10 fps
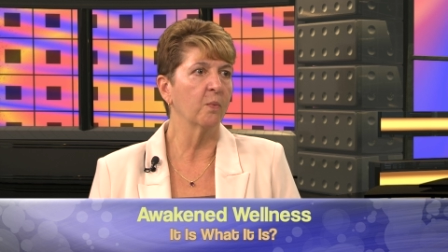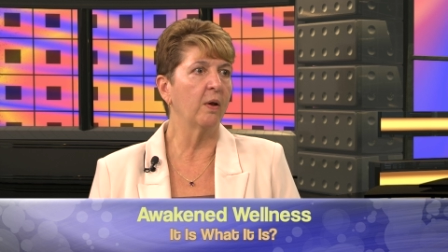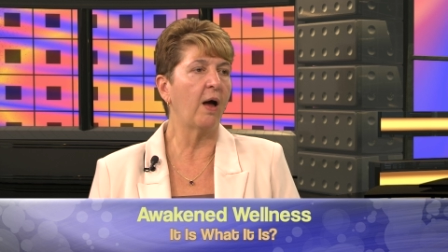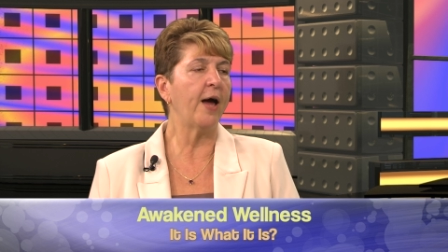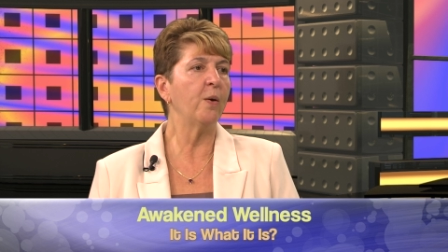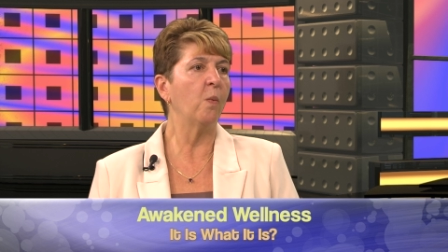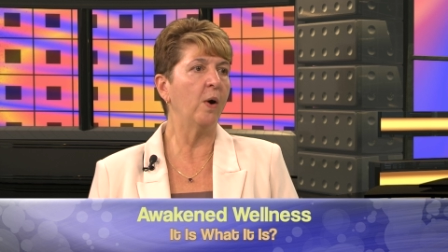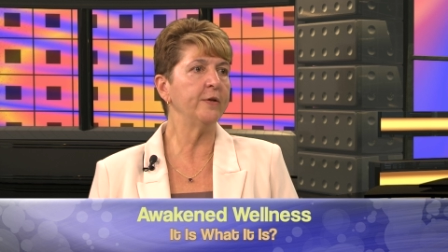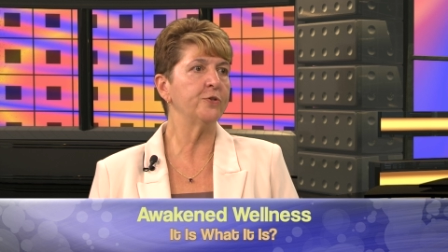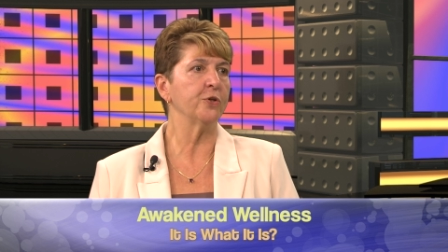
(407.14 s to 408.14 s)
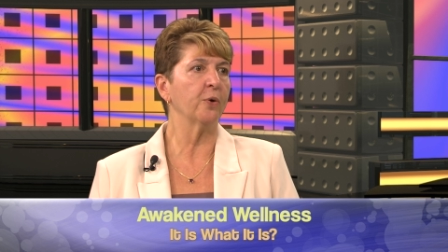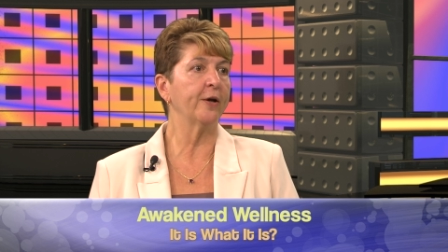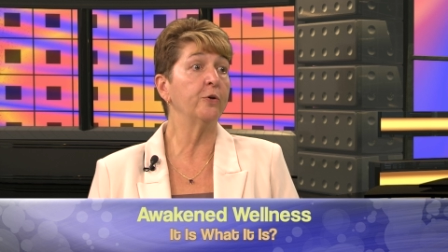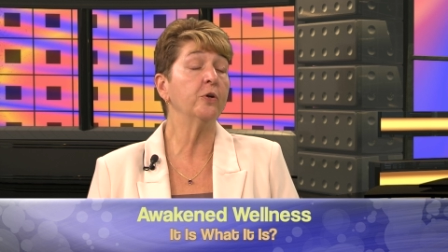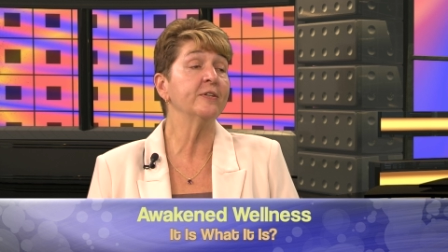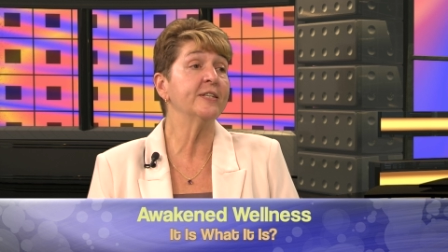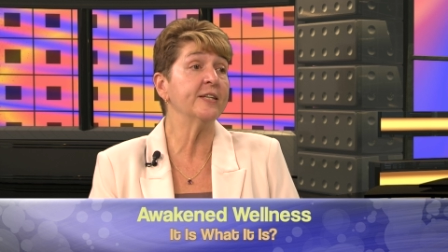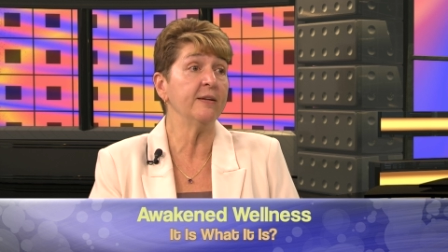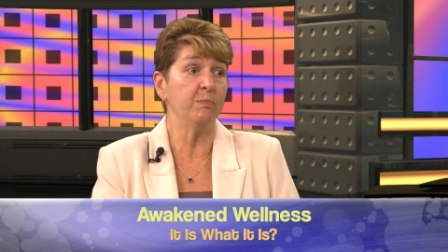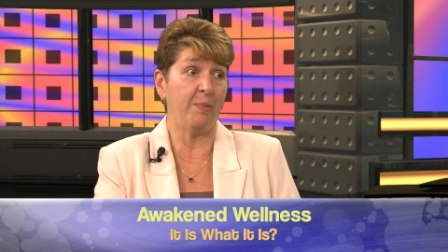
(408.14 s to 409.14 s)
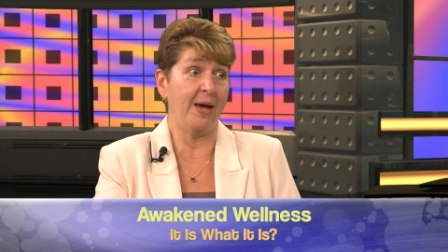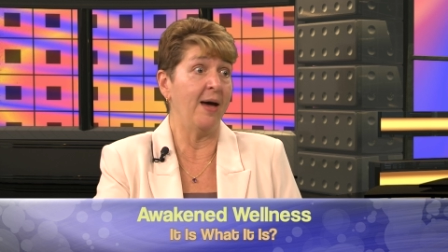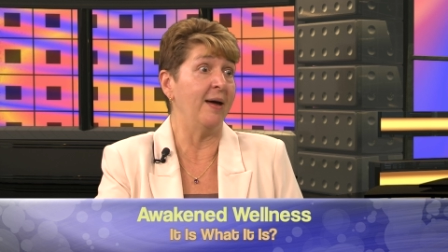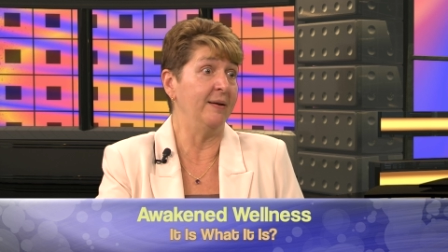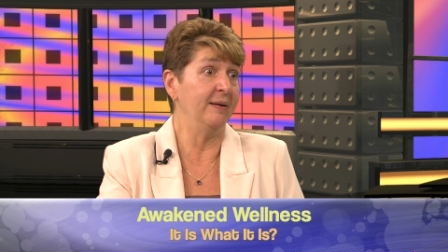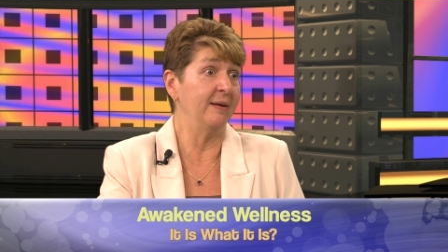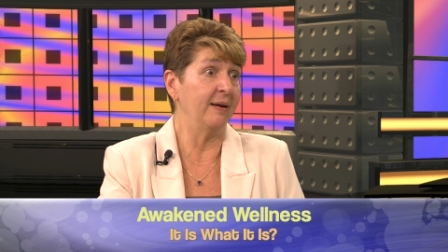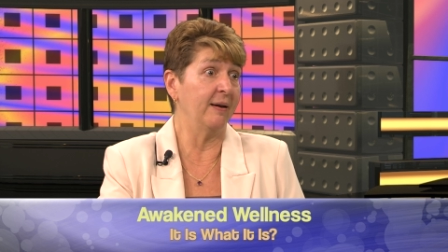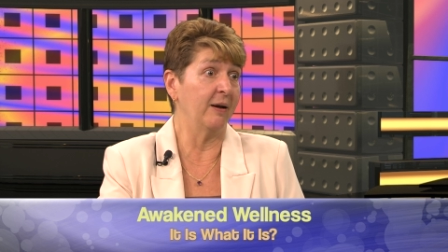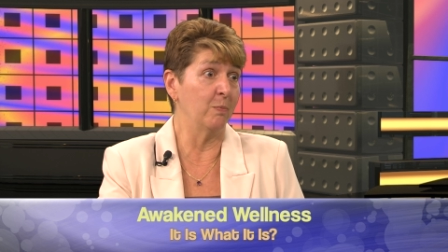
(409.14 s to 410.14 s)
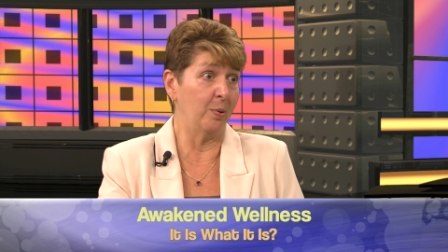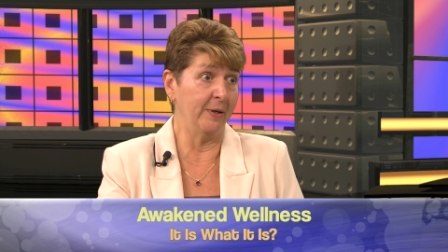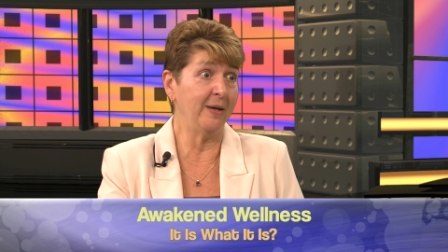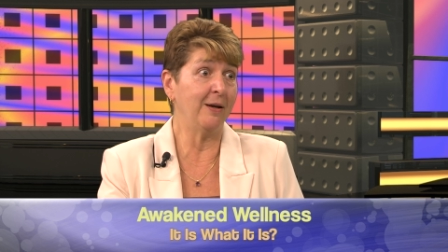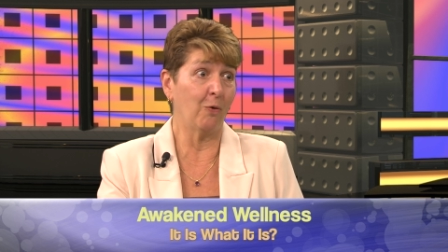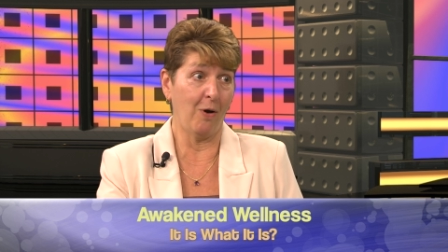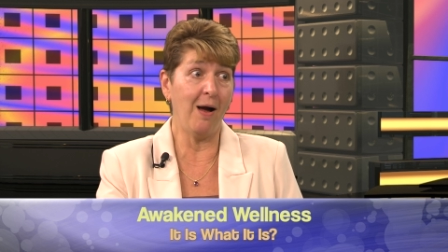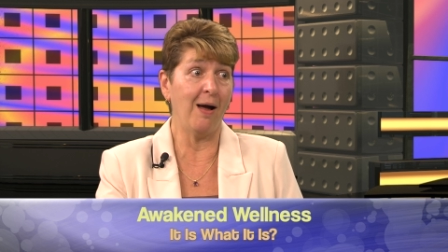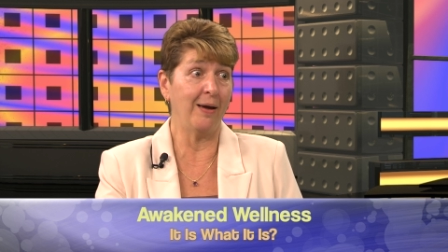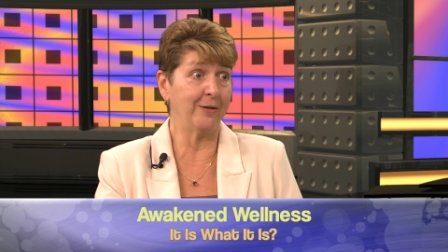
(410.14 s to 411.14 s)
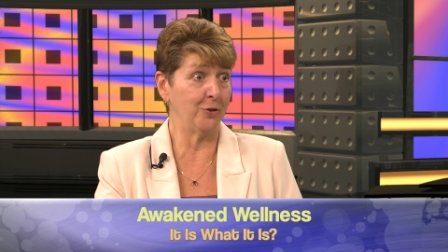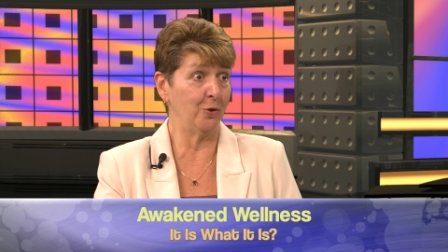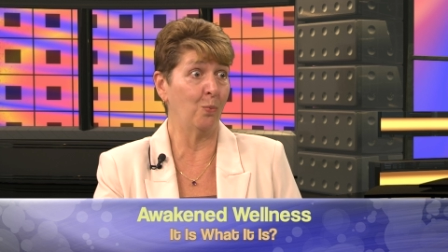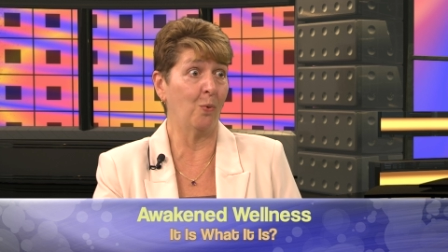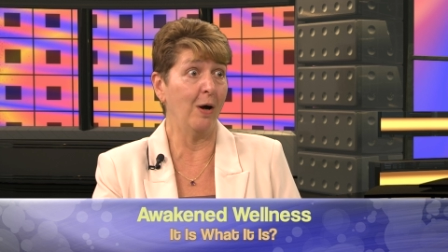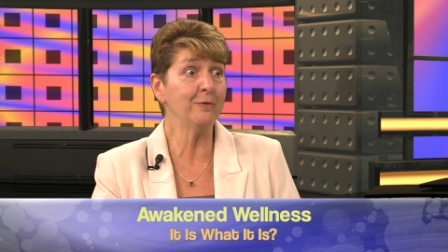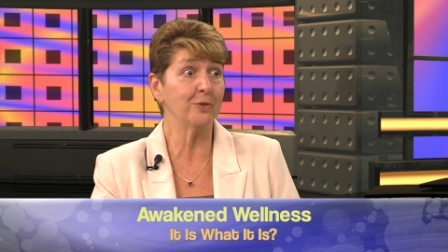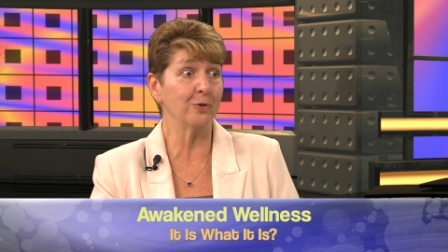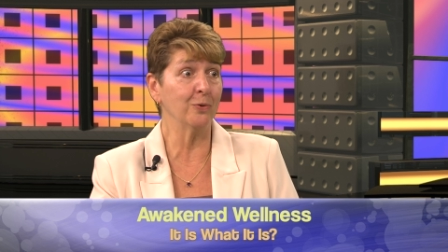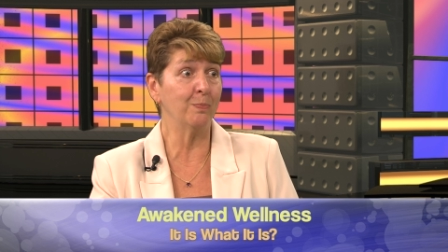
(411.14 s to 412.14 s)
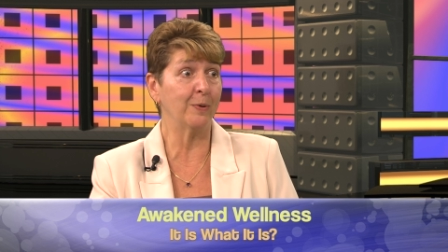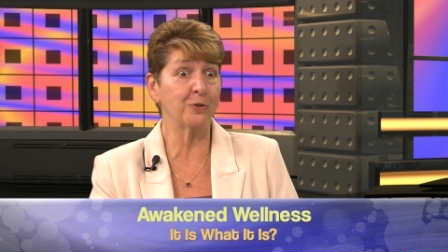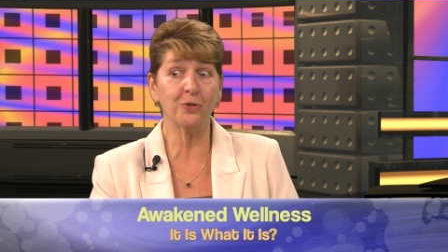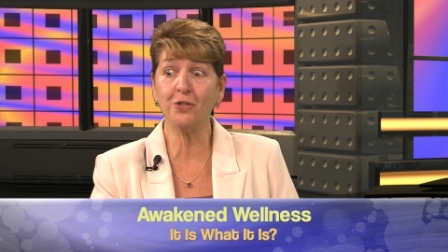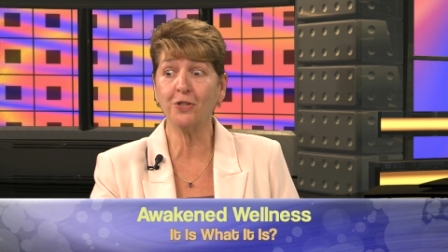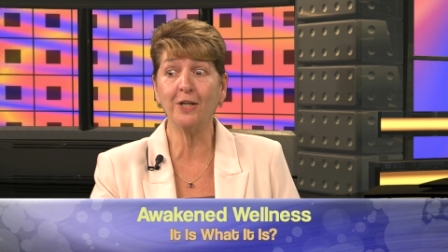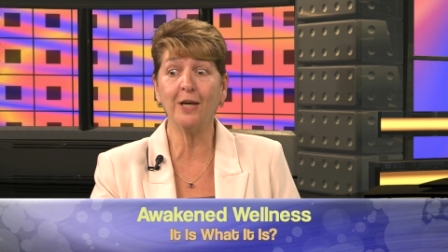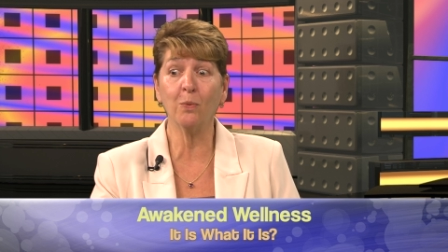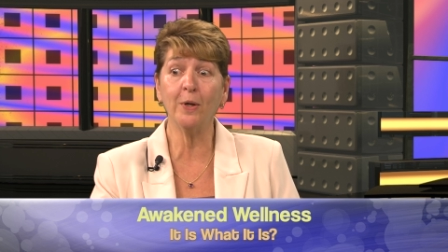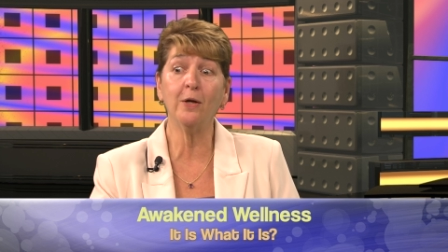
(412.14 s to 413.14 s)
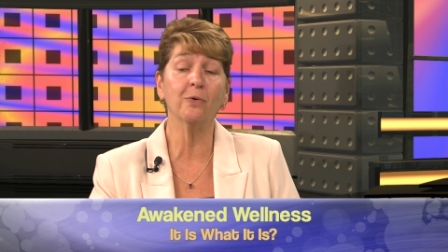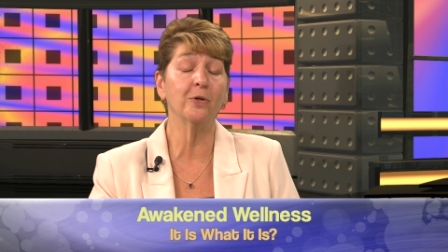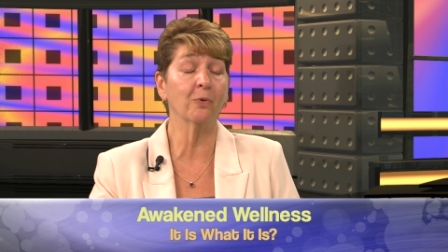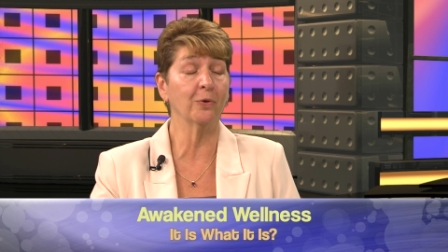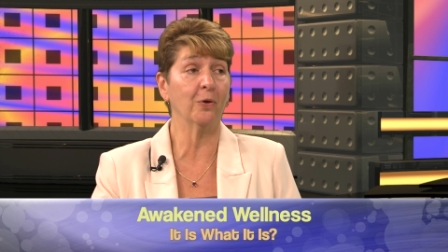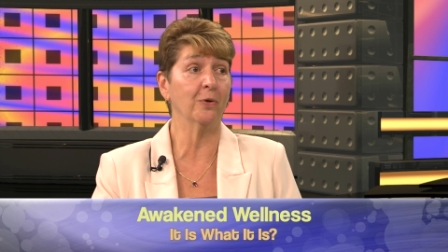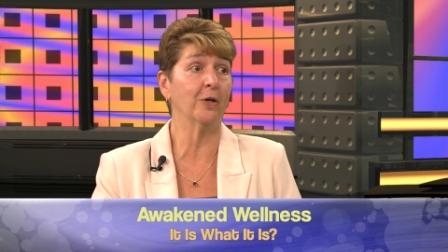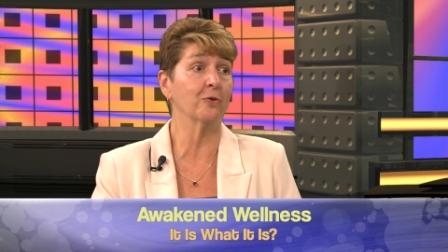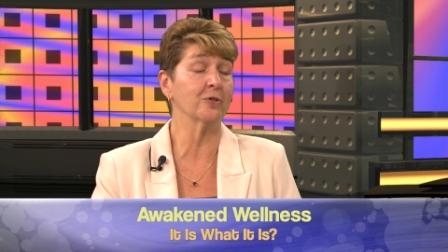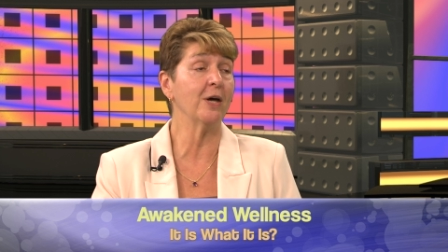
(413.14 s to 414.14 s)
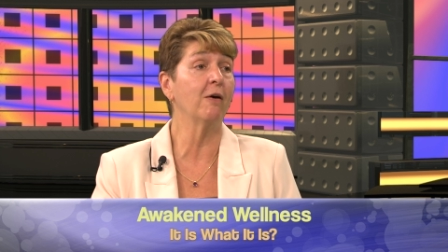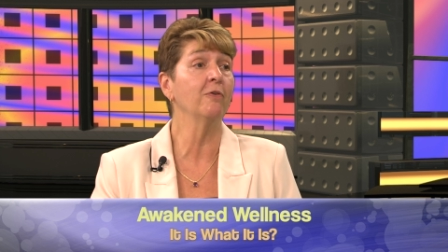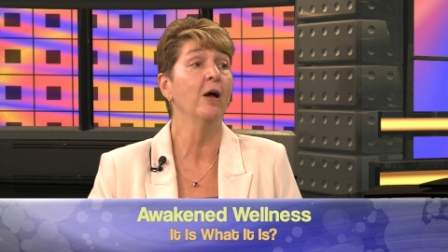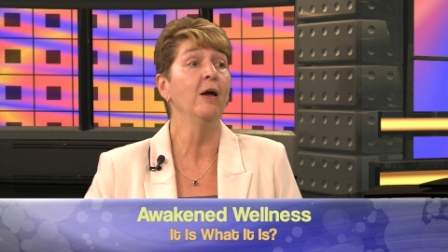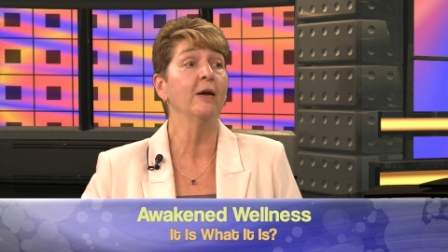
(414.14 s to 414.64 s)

Well, I don't want to. I go, you can sit in bed and complain and cry because you don't want to, but you're just going to get weaker and you're only hurting yourself,